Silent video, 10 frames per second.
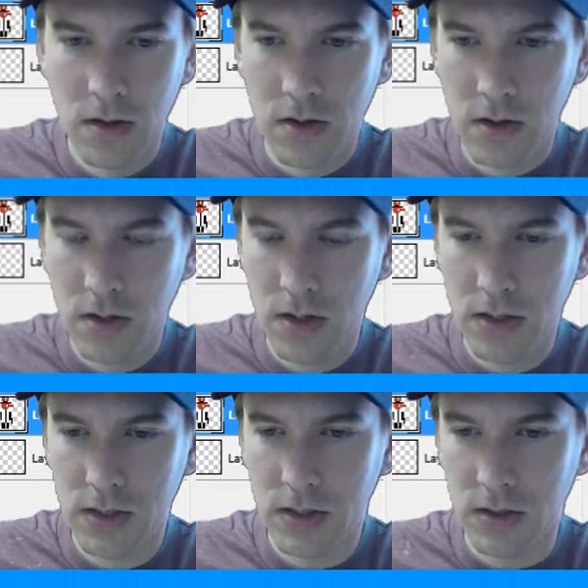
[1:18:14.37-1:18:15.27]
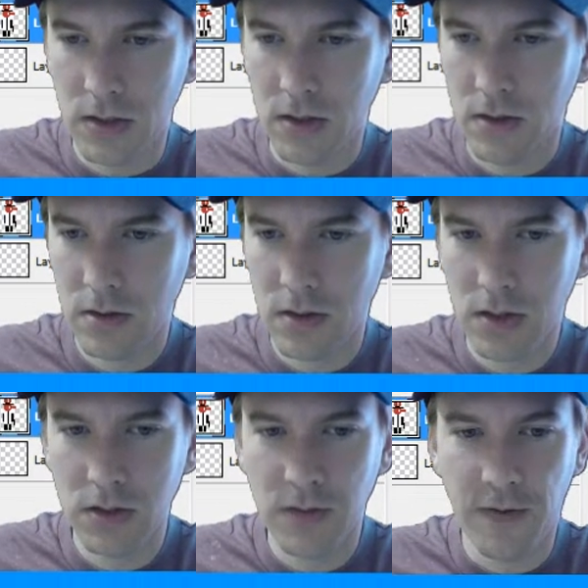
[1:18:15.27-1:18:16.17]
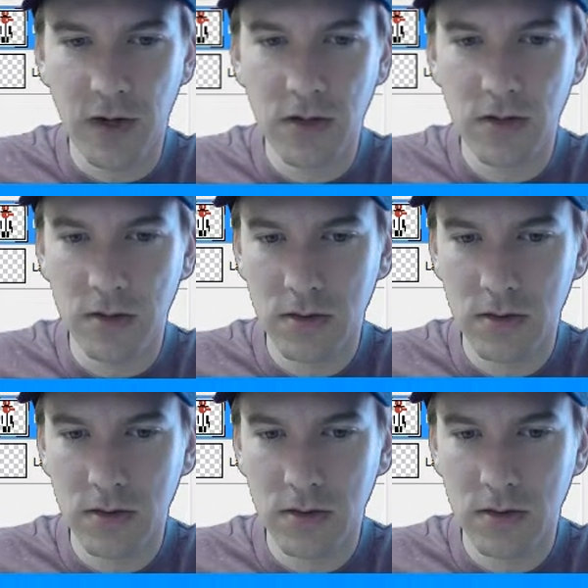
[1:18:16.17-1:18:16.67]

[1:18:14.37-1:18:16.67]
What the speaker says: Let's see. That looks fine.